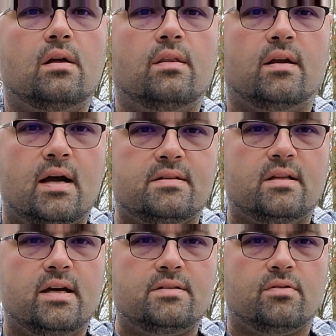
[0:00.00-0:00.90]
the
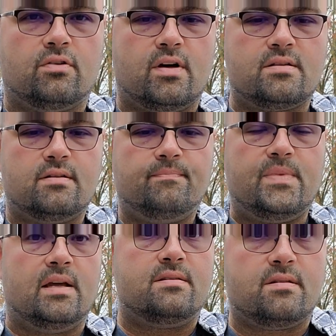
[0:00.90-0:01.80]
continental crust,
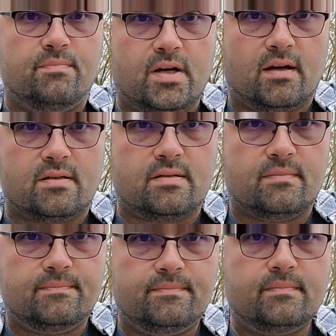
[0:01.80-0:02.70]
it subducts
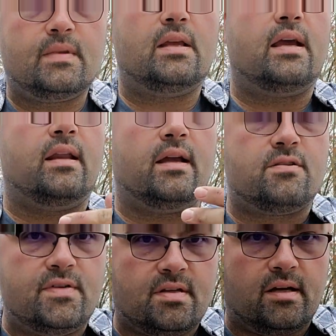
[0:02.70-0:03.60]
and it
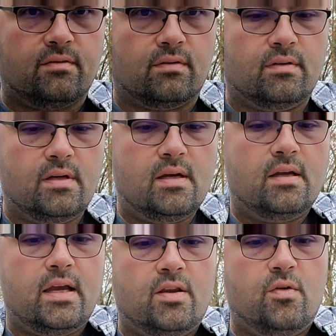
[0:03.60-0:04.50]
gets recycled.
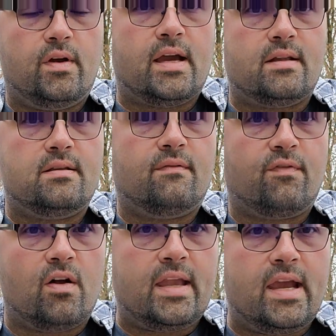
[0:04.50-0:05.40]
And you get
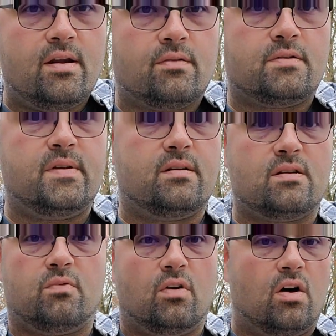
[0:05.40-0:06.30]
volcanoes
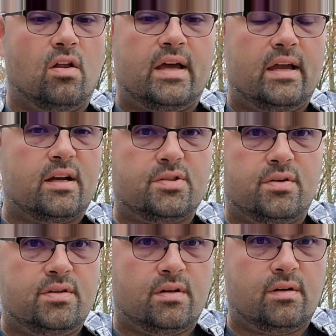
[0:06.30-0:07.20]
because, well, all that extra
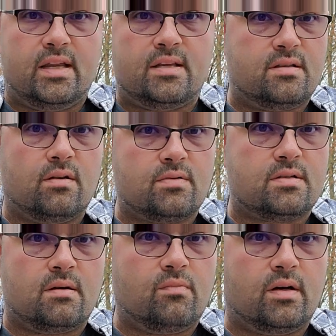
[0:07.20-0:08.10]
dirt needs to go
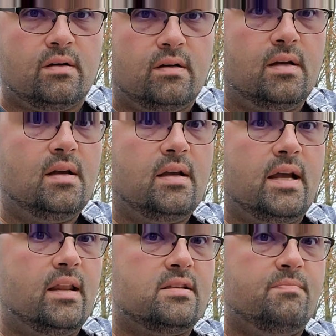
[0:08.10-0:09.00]
somewhere
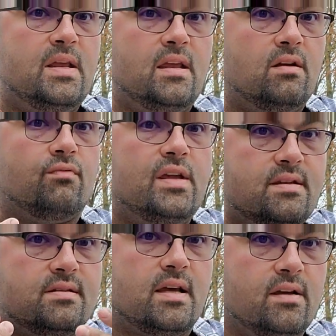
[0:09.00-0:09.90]
and it's being
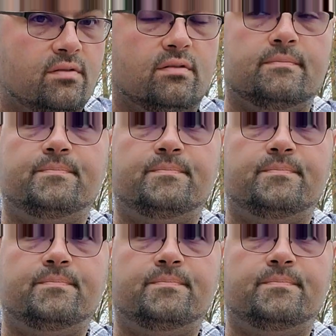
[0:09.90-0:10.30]
recycled.